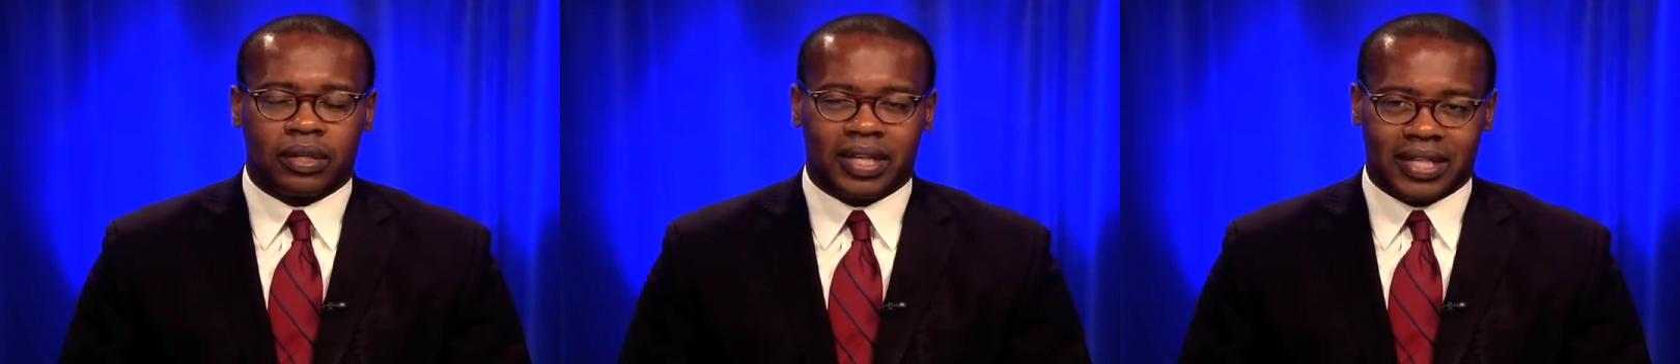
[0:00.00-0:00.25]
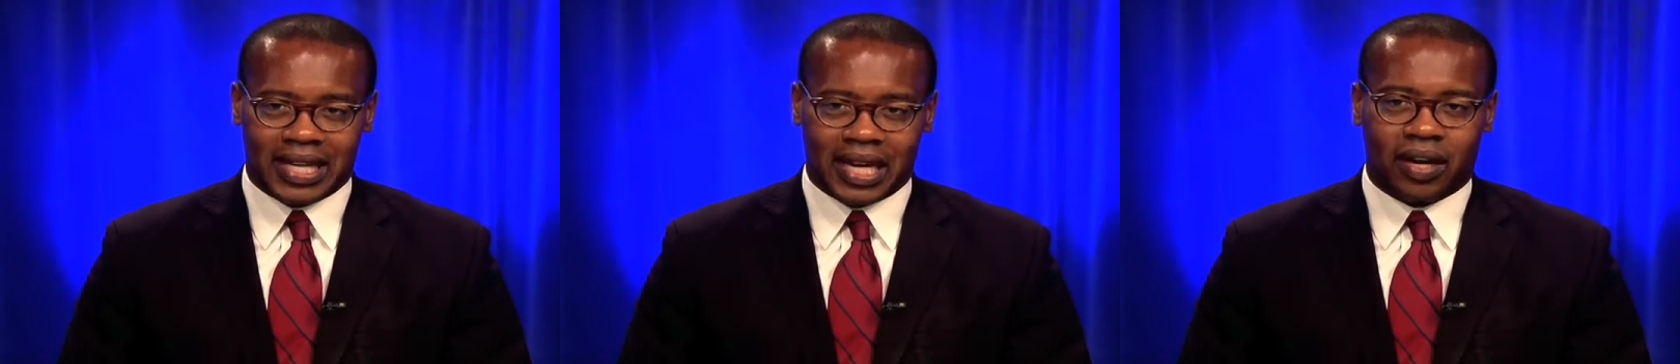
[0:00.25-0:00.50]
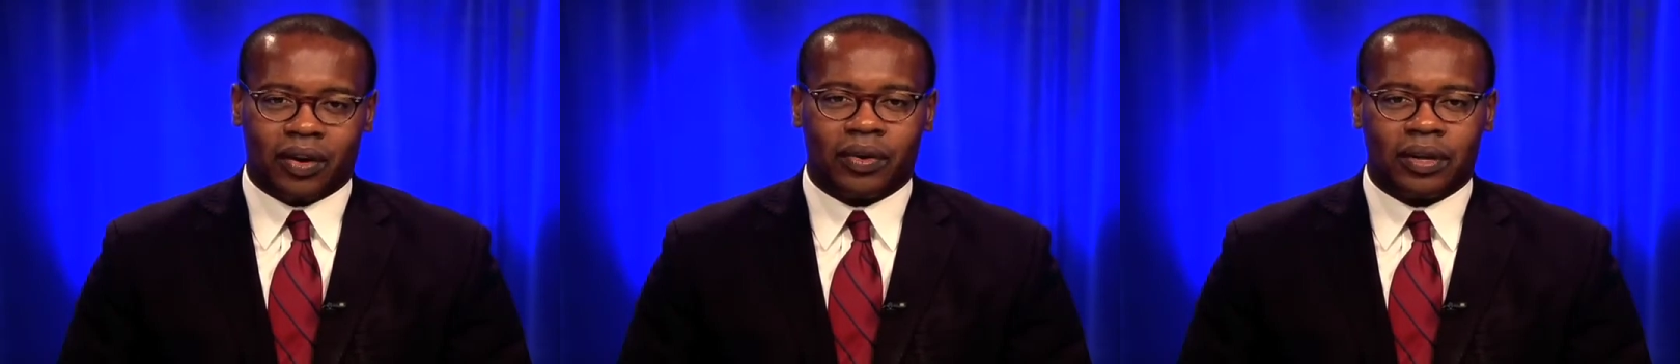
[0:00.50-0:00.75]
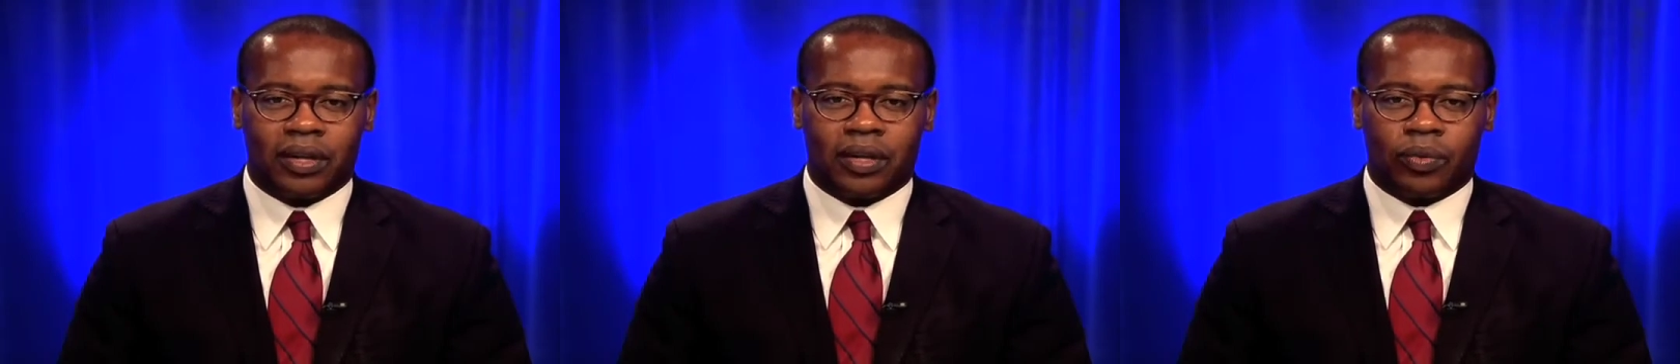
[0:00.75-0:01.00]
And now
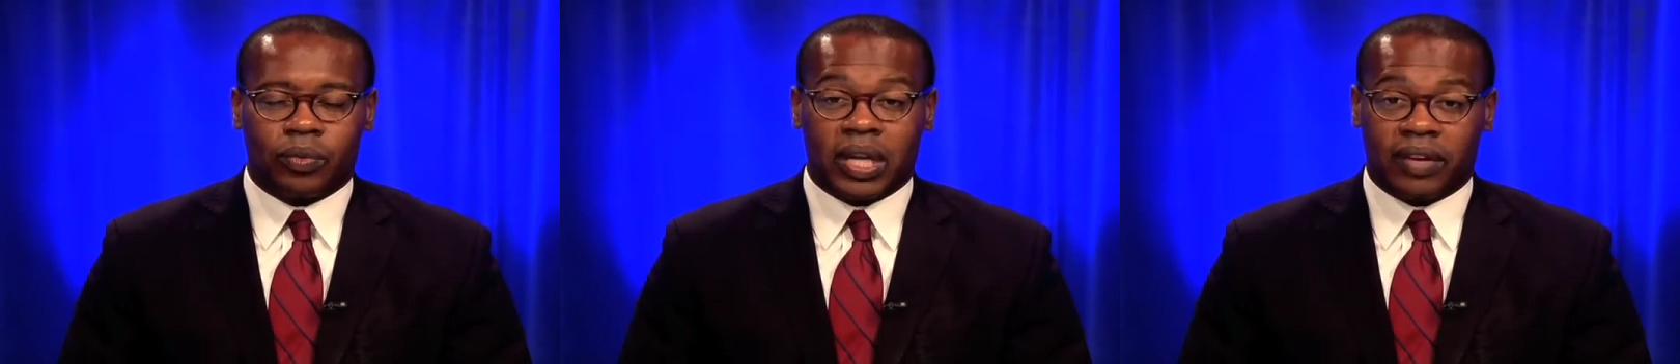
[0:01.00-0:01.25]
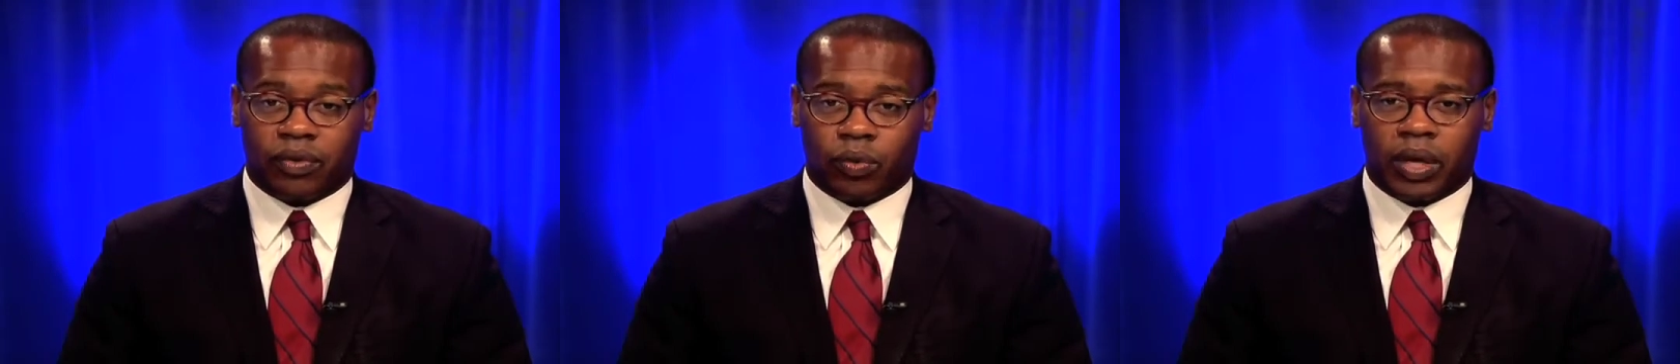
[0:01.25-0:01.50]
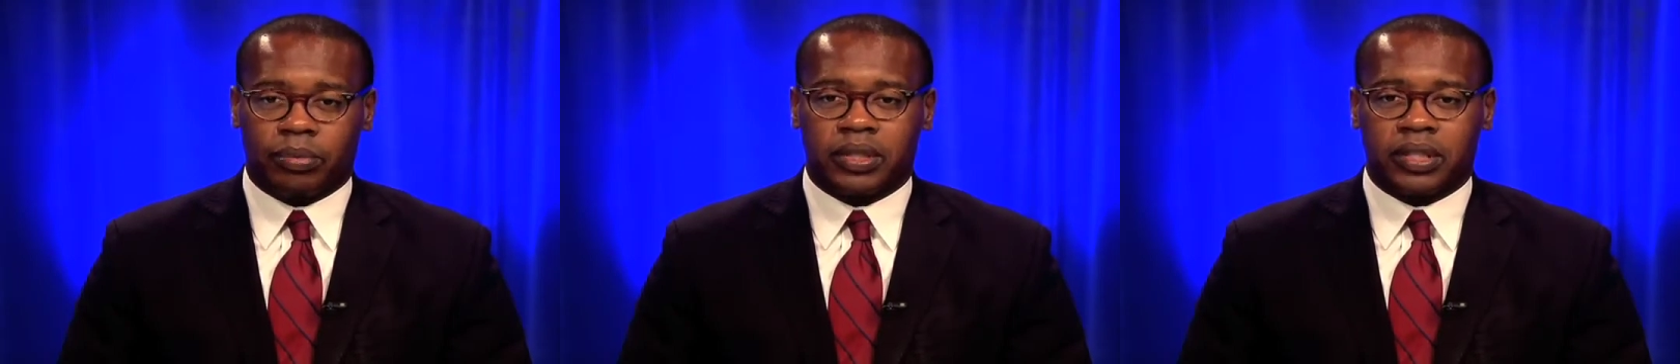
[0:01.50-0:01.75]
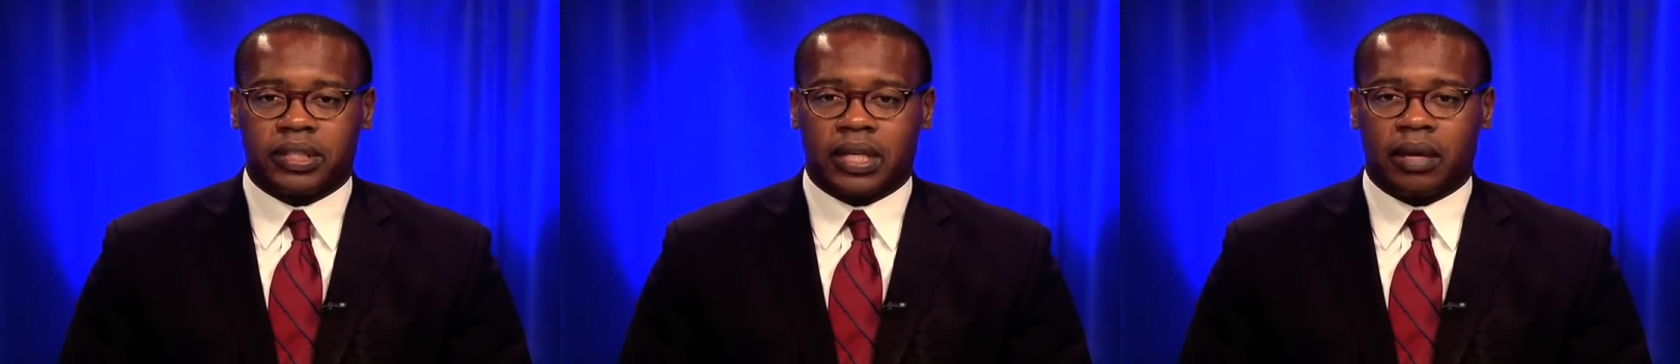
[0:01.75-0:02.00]
we have a weapon
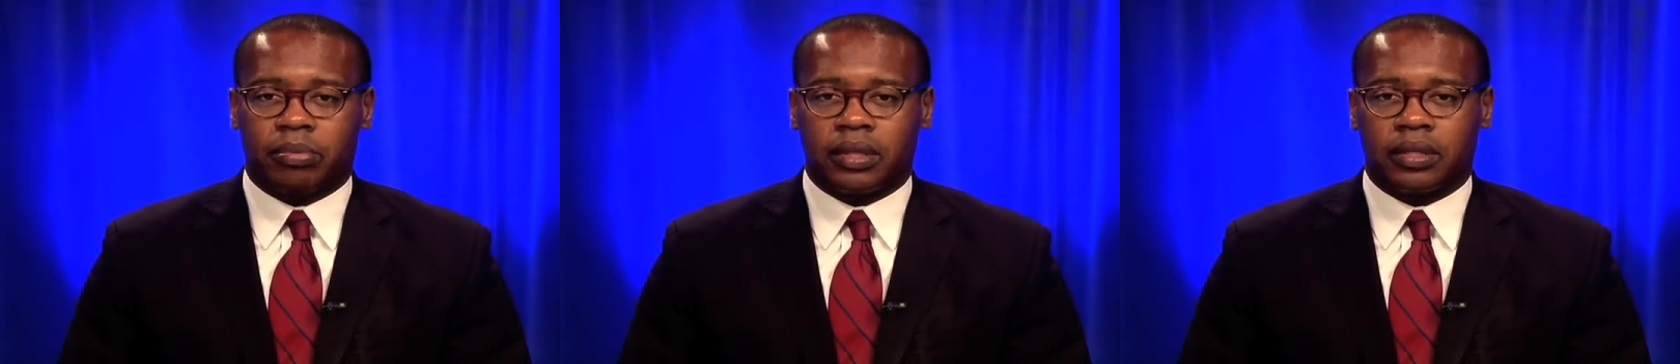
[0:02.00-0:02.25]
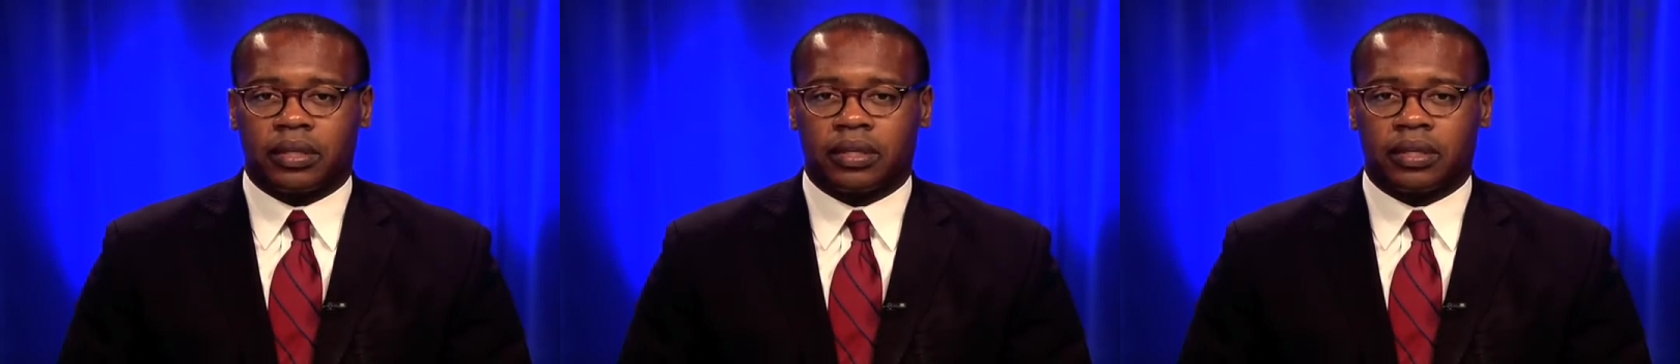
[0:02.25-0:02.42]
to stop it.